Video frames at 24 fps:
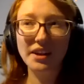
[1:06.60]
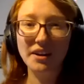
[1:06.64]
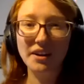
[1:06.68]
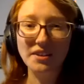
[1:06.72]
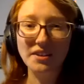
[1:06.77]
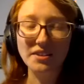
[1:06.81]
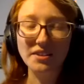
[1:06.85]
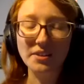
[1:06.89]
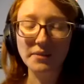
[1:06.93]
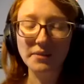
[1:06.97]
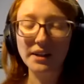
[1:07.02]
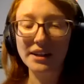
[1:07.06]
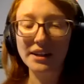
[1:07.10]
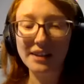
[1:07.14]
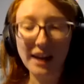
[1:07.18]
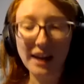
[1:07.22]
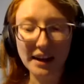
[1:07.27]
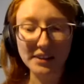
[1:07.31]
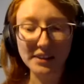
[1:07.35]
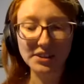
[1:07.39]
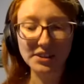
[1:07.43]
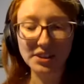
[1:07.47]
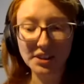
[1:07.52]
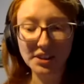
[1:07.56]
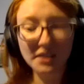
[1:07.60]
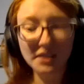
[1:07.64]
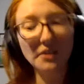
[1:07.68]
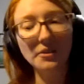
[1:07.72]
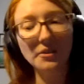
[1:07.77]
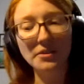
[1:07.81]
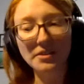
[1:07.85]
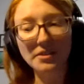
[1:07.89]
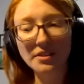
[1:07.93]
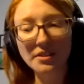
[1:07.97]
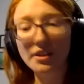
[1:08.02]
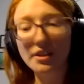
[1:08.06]
really awesome and actually
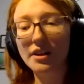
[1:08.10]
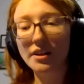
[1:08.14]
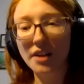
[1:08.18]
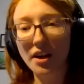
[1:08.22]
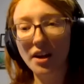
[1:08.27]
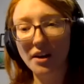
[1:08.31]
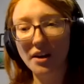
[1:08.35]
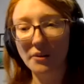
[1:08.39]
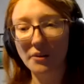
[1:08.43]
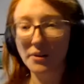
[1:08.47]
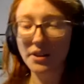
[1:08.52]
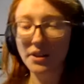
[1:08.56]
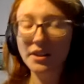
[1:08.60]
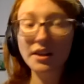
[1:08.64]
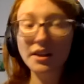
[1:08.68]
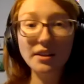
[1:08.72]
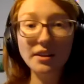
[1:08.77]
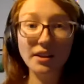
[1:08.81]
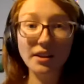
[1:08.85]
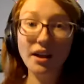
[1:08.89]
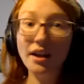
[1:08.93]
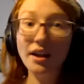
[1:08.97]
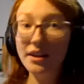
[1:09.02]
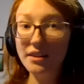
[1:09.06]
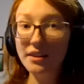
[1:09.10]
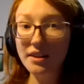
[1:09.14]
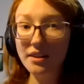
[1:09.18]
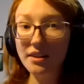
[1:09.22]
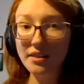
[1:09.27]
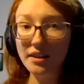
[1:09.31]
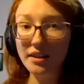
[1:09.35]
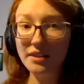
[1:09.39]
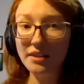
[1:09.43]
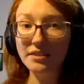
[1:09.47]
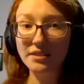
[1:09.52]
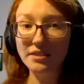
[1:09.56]
goes along with a lot of
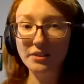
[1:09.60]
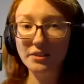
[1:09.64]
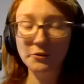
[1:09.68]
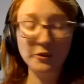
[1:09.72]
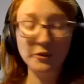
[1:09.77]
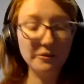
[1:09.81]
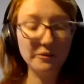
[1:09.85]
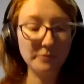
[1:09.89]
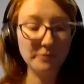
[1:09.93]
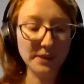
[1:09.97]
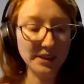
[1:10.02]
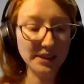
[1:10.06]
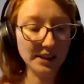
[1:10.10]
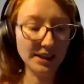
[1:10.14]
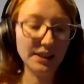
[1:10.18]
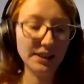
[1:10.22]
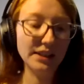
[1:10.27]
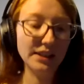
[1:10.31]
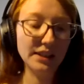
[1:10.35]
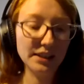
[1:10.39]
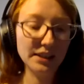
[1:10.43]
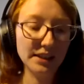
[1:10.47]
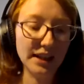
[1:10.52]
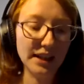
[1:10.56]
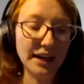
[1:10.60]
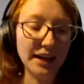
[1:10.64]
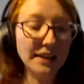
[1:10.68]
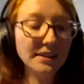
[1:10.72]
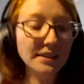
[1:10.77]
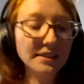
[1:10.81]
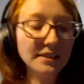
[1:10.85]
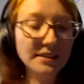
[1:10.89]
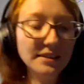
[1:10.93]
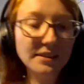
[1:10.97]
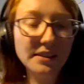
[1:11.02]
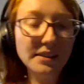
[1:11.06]
the things that we've been learning in
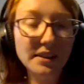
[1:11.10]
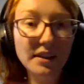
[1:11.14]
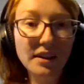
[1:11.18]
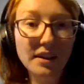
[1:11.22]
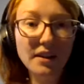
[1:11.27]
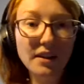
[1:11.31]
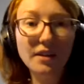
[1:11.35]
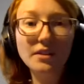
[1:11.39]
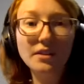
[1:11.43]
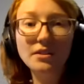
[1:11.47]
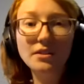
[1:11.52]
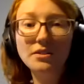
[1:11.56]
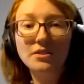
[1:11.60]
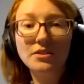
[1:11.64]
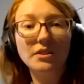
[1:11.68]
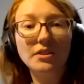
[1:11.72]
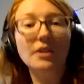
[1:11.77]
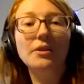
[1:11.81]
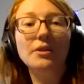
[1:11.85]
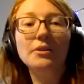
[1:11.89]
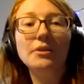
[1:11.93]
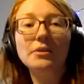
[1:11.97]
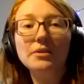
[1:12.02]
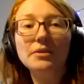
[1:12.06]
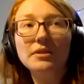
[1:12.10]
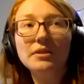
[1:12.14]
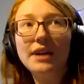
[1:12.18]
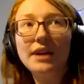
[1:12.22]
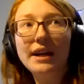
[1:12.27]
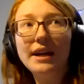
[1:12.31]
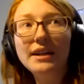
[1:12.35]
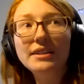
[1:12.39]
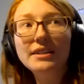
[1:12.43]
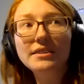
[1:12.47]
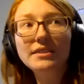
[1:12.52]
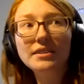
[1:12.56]
class. So,
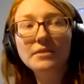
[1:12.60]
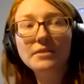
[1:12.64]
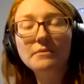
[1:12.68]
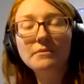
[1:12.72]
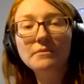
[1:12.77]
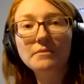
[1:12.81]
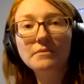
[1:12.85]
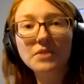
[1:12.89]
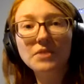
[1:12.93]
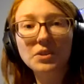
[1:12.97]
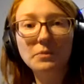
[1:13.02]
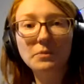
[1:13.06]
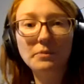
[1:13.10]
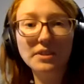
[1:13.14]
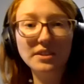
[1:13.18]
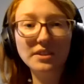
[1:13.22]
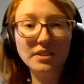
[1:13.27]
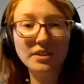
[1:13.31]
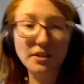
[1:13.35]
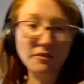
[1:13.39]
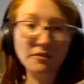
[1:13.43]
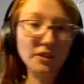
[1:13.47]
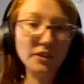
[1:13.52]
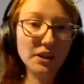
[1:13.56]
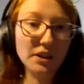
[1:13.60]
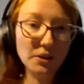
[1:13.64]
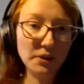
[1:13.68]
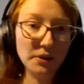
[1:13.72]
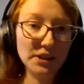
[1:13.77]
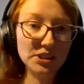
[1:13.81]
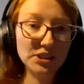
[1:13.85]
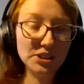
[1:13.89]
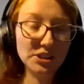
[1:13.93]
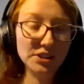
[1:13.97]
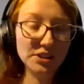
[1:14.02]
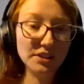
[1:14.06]
kind of some specific
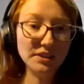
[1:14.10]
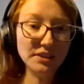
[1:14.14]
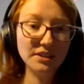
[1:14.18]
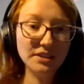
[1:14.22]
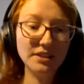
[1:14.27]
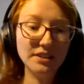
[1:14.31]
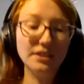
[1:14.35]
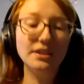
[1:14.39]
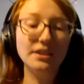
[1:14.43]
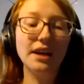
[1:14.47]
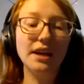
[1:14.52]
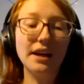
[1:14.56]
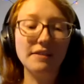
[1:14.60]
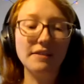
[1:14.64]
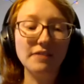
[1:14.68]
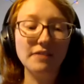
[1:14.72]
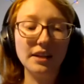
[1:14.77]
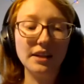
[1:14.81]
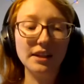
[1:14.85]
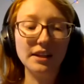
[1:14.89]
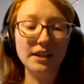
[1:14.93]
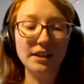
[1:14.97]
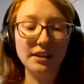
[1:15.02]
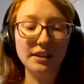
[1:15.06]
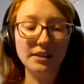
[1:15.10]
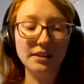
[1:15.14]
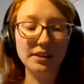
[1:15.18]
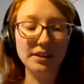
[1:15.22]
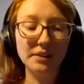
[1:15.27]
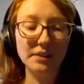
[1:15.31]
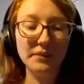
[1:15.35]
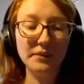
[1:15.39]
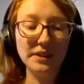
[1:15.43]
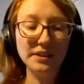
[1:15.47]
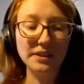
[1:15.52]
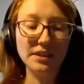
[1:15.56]
questions to dive in a
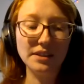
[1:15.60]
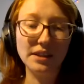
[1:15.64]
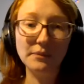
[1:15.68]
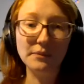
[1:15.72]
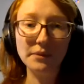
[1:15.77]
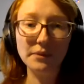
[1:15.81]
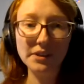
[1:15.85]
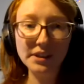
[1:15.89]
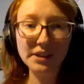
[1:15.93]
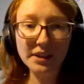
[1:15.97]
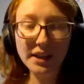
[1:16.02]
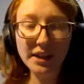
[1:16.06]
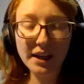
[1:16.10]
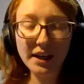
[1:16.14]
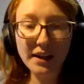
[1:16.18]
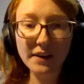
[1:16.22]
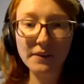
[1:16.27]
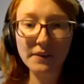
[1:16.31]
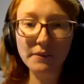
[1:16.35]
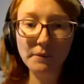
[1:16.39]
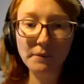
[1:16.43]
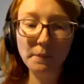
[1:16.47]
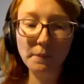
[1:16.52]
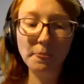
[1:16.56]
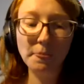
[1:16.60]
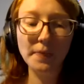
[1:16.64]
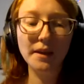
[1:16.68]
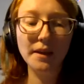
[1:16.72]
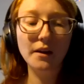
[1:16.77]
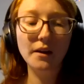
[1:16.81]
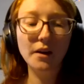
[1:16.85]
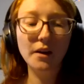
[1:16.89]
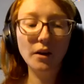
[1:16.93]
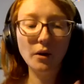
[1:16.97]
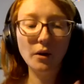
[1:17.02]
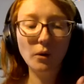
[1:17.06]
little bit deeper in that.
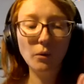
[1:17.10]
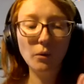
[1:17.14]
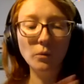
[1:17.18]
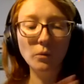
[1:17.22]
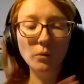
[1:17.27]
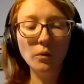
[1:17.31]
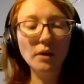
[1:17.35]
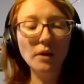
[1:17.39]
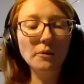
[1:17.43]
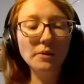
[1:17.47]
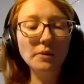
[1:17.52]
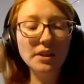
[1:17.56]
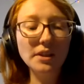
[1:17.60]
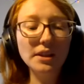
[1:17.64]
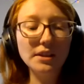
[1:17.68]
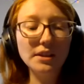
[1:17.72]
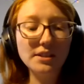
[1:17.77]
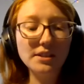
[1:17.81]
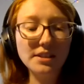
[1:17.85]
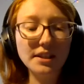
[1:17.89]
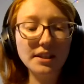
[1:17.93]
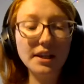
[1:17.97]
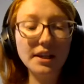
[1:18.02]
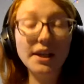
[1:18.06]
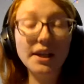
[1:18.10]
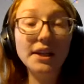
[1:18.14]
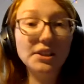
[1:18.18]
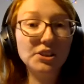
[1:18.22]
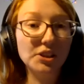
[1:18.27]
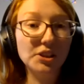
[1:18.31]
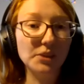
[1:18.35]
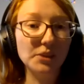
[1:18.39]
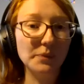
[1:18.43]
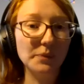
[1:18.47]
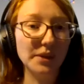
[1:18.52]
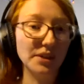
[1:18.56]
What would the
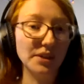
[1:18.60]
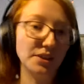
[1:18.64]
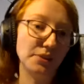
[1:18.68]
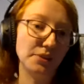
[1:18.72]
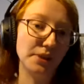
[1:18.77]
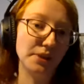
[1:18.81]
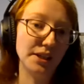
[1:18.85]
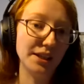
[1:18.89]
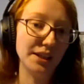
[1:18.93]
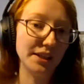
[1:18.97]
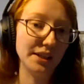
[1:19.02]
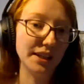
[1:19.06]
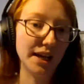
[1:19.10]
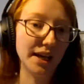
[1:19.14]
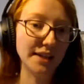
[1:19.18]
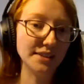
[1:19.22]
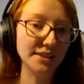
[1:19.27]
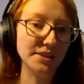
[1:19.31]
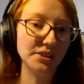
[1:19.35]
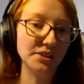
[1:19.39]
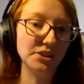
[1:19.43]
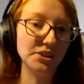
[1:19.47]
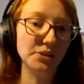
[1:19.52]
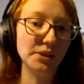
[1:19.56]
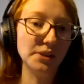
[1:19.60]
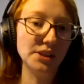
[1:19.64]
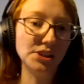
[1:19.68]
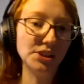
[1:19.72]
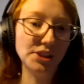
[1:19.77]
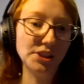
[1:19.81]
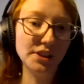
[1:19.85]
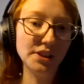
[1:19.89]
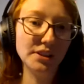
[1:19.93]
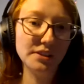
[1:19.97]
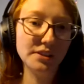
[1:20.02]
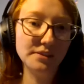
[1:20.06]
teacher be doing in that
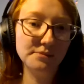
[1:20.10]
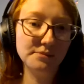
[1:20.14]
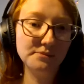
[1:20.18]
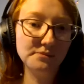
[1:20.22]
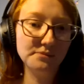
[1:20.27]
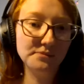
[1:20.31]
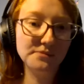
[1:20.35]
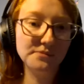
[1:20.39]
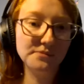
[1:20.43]
situation?